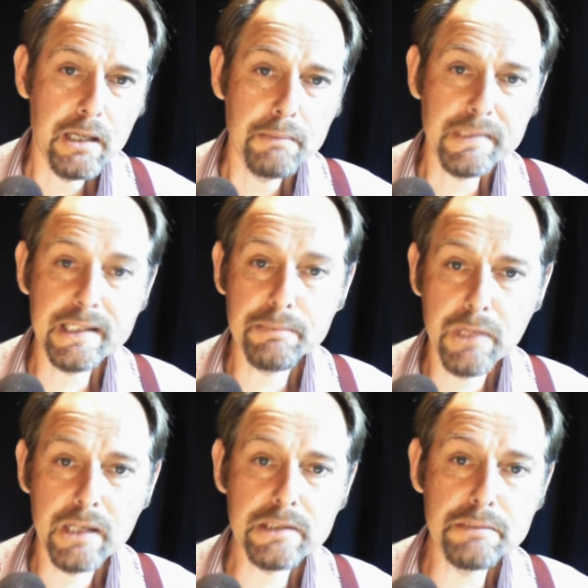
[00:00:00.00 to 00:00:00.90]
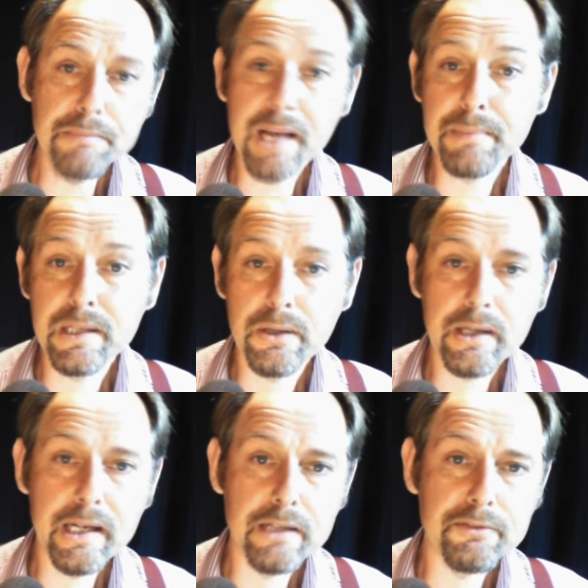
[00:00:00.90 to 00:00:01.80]
Mrs. Merkel may be
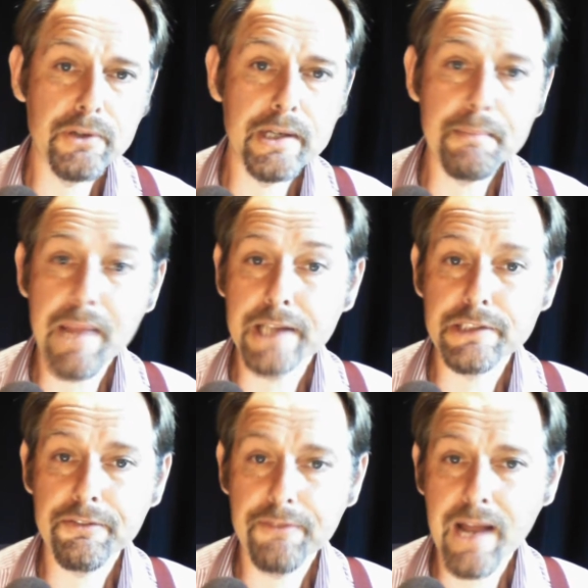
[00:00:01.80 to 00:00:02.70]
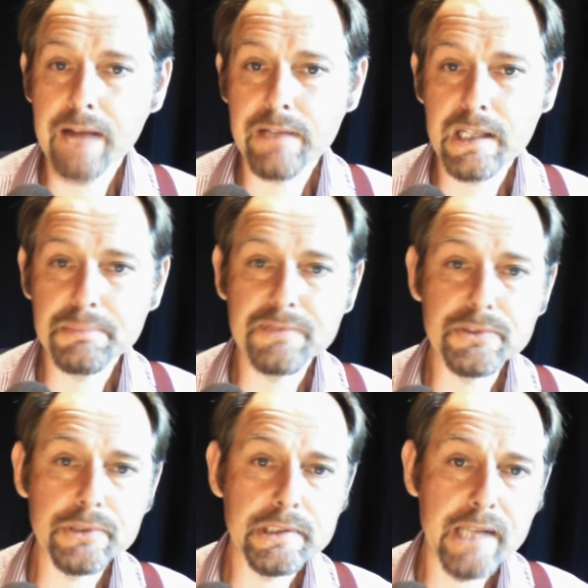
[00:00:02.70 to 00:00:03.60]
lucky and avoid a major flaring up of
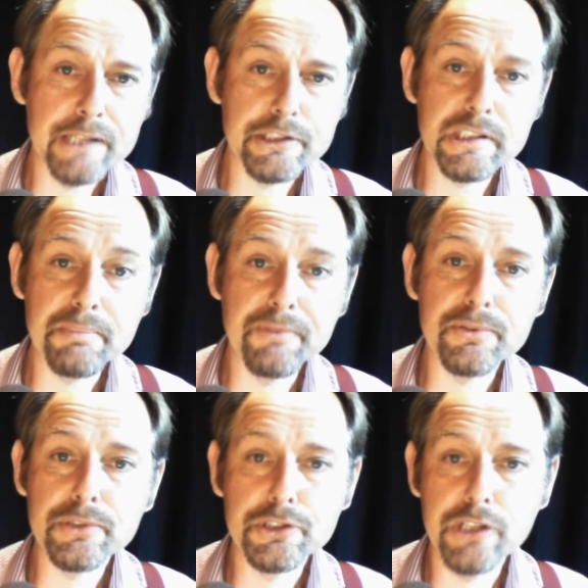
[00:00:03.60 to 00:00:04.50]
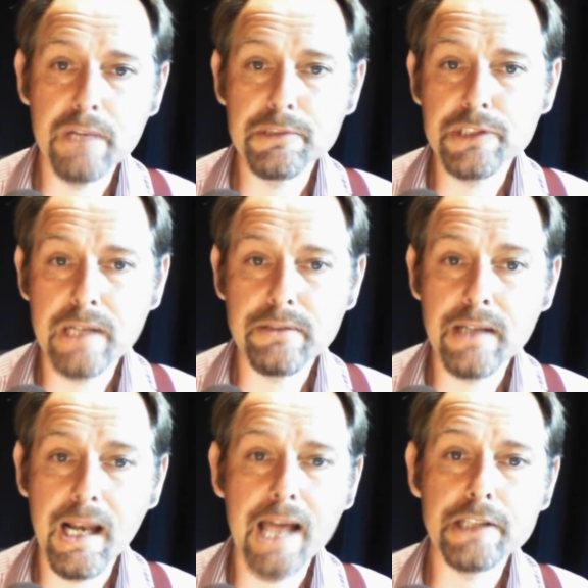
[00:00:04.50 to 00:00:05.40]
all the tensions before the German general
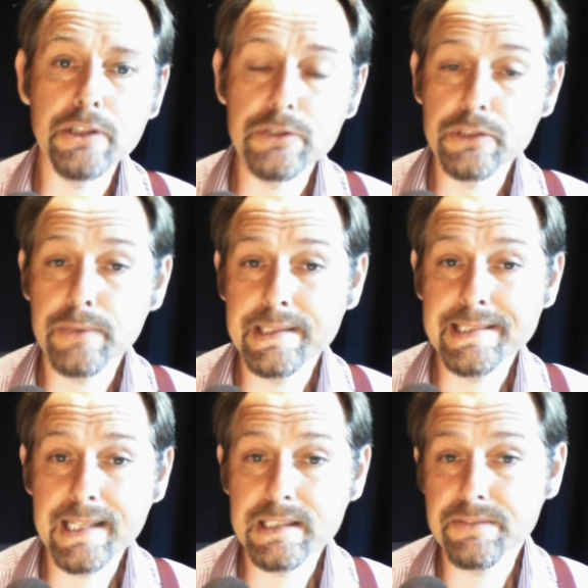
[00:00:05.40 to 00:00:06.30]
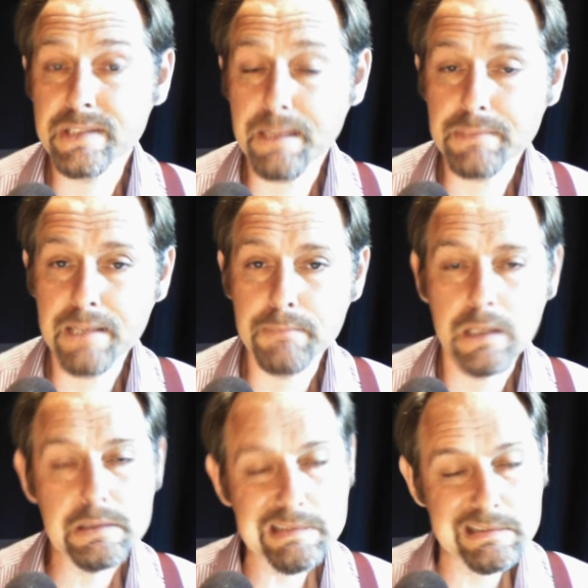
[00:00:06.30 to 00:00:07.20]
election on the 22nd of September.
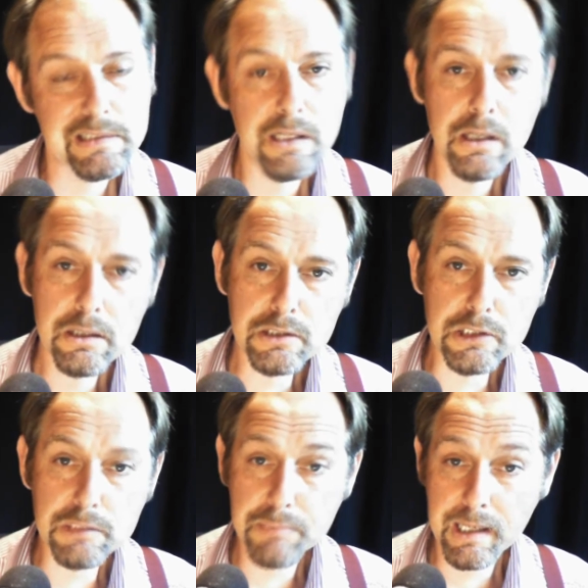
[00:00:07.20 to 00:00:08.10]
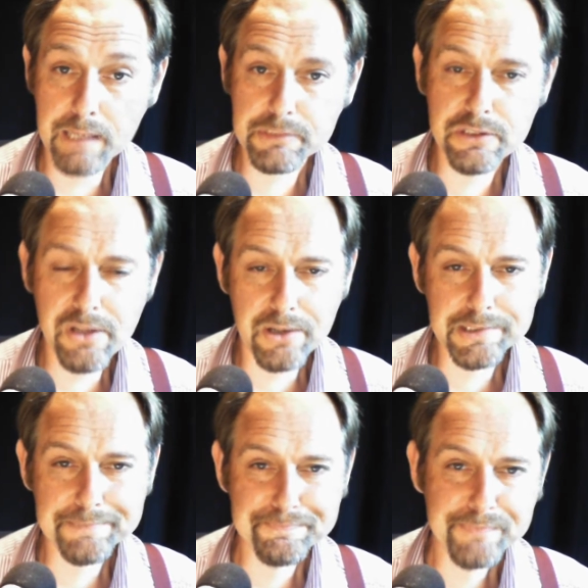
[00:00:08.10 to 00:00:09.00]
Or perhaps not.